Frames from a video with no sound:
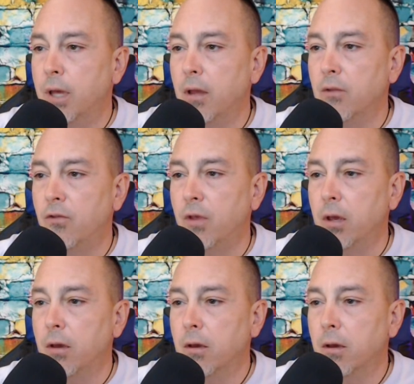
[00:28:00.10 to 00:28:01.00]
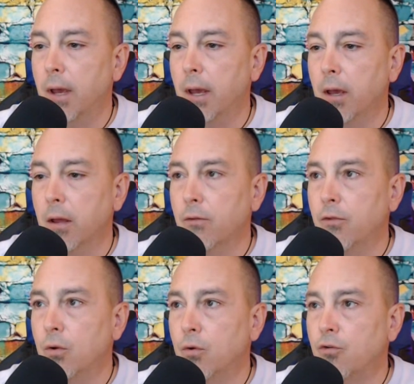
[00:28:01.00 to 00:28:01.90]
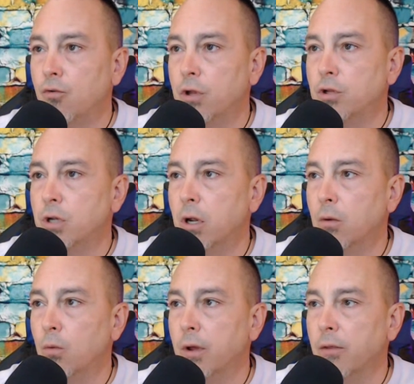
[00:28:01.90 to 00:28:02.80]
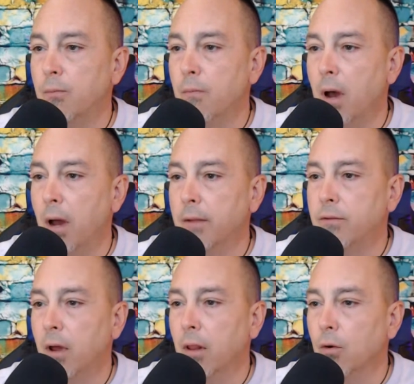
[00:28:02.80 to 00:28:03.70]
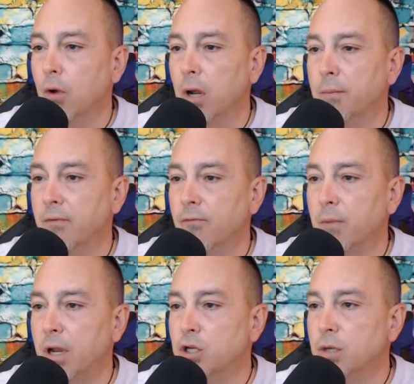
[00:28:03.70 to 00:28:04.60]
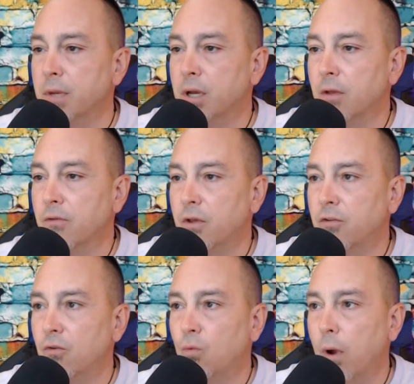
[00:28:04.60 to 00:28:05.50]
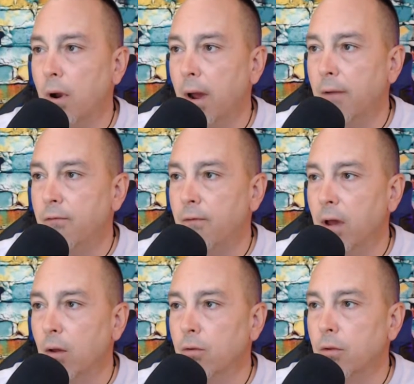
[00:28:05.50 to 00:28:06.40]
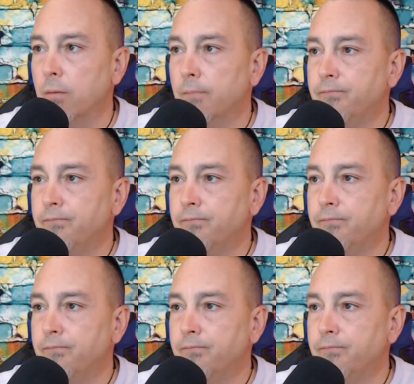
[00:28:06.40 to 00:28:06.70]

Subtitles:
can't see and do a screen share with my Telegram information, because this is where I found